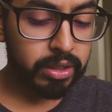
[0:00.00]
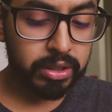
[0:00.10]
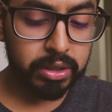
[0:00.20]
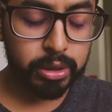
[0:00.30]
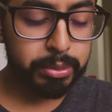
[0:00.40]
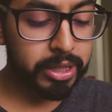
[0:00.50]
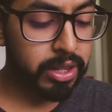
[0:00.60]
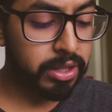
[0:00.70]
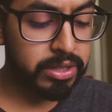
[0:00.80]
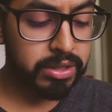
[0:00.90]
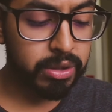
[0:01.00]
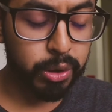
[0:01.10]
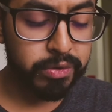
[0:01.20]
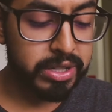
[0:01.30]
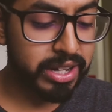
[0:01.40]
It culminates
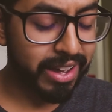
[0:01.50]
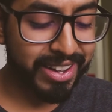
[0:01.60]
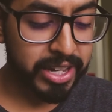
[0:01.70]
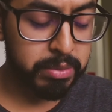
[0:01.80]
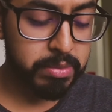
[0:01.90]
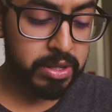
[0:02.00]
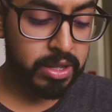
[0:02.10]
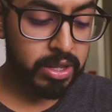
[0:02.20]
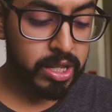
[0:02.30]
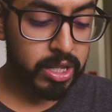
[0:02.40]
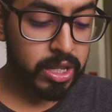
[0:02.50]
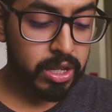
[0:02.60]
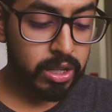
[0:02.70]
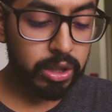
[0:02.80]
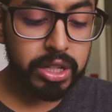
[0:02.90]
over time.
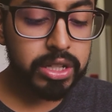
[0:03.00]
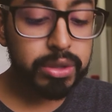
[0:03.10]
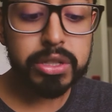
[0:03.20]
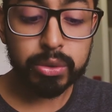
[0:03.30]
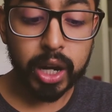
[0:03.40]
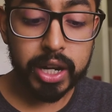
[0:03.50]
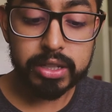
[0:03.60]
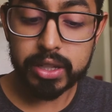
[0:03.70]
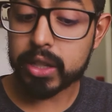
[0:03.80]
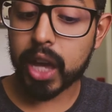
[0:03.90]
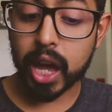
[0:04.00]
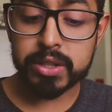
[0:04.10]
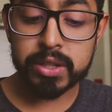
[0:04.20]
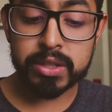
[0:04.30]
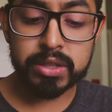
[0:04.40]
Looking to his right, he
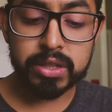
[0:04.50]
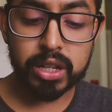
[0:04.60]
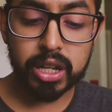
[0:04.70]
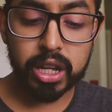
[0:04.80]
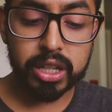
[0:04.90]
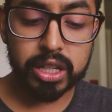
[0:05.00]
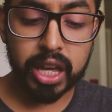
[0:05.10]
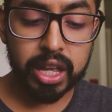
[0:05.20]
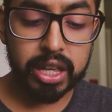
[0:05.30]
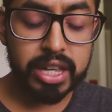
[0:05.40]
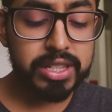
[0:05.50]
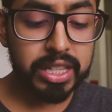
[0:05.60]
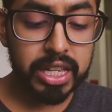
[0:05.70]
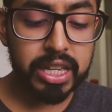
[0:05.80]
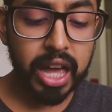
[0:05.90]
catches he ca
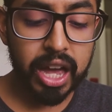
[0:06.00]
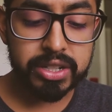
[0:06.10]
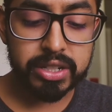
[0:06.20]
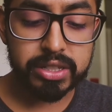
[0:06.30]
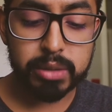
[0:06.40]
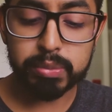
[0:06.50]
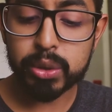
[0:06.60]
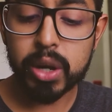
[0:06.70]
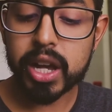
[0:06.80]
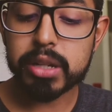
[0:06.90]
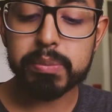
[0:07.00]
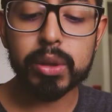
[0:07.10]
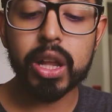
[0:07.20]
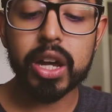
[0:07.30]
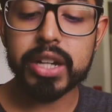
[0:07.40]
his he catches a blue-eyed,
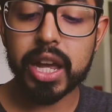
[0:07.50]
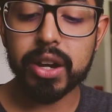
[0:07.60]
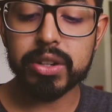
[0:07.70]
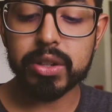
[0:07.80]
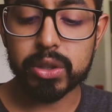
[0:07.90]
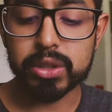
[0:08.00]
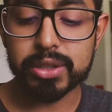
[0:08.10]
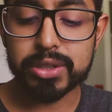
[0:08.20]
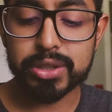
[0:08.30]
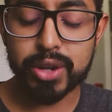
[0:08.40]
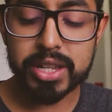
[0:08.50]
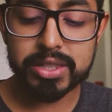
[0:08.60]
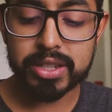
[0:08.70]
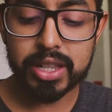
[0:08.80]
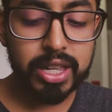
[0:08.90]
blonde-haired girl
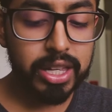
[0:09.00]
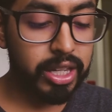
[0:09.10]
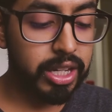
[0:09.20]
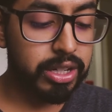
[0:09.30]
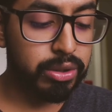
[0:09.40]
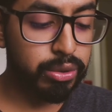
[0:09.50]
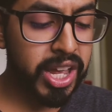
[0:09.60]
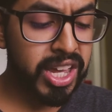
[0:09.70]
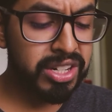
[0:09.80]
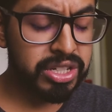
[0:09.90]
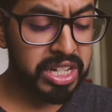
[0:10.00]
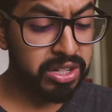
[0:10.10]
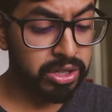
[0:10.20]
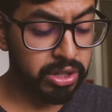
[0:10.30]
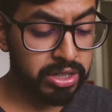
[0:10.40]
dressed in a gray
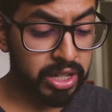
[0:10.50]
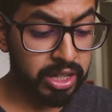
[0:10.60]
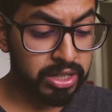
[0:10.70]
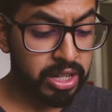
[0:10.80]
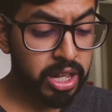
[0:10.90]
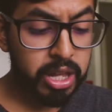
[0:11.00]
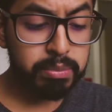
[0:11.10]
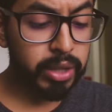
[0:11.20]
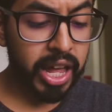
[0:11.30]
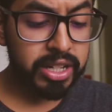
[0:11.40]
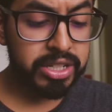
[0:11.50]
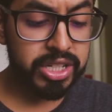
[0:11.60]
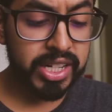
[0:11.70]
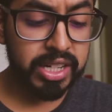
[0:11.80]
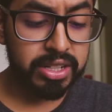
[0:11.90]
t-shirt and black
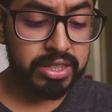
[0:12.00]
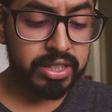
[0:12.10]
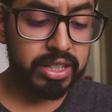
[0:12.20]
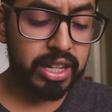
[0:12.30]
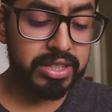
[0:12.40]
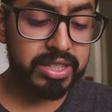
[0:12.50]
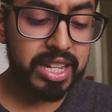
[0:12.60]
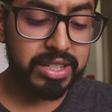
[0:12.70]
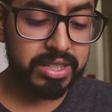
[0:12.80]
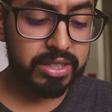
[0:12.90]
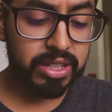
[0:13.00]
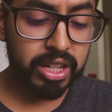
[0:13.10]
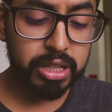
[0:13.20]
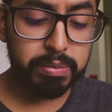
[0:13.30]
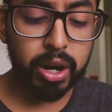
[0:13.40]
jeans and sits
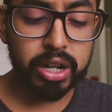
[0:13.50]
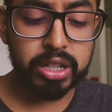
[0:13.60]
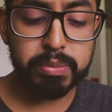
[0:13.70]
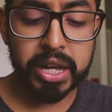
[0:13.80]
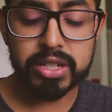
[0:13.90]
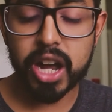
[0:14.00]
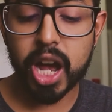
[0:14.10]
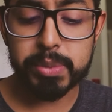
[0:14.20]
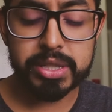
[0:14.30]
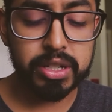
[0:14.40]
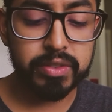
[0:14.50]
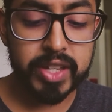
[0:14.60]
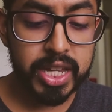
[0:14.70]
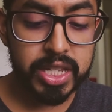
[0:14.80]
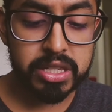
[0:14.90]
in the park bench opposite of
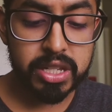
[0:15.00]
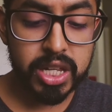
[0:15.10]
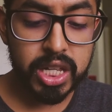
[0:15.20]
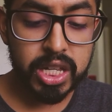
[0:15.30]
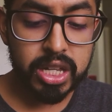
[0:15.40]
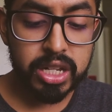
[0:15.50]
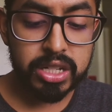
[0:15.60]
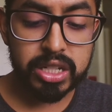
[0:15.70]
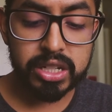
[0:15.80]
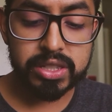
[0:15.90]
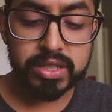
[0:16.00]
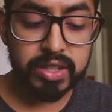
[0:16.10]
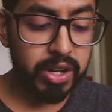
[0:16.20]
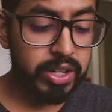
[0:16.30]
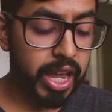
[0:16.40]
his. She is
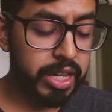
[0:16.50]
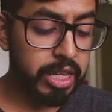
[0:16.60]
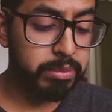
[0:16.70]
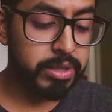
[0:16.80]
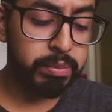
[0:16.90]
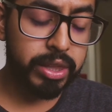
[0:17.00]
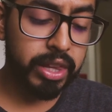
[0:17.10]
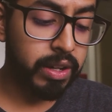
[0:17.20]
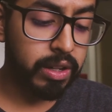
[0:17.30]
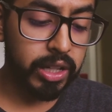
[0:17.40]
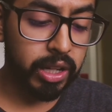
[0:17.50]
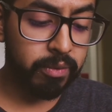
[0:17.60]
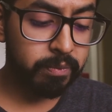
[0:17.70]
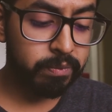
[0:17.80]
staring at him sympathetically.